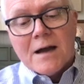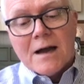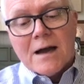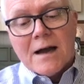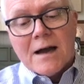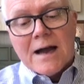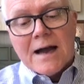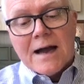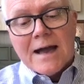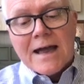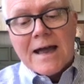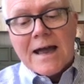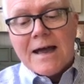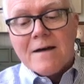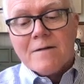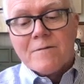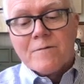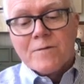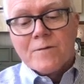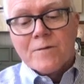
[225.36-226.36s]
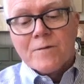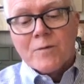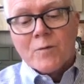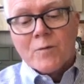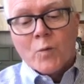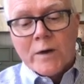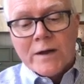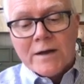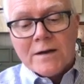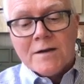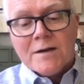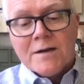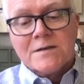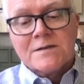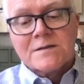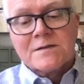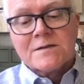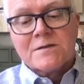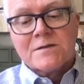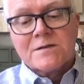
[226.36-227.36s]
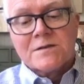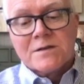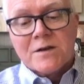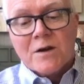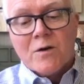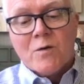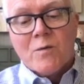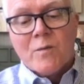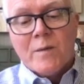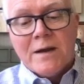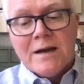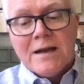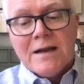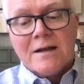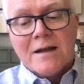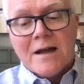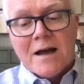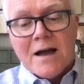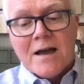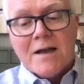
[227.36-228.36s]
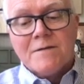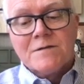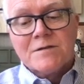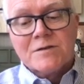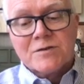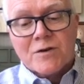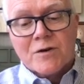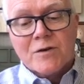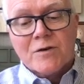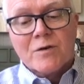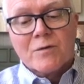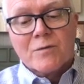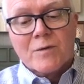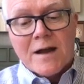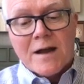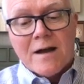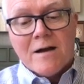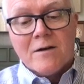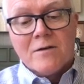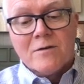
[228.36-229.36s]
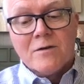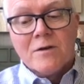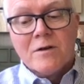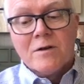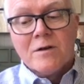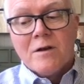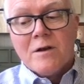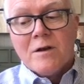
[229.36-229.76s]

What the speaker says: I have witnessed so many lives turned around